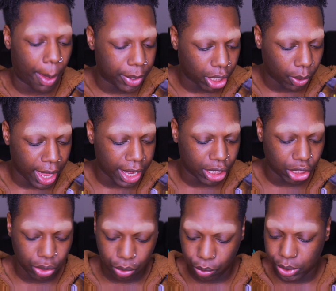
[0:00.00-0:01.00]
I'm gonna go ahead and
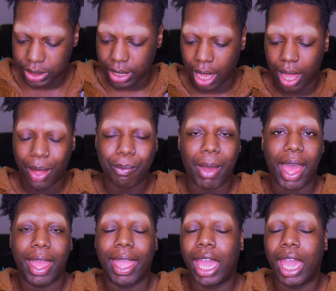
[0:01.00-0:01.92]
use uh, my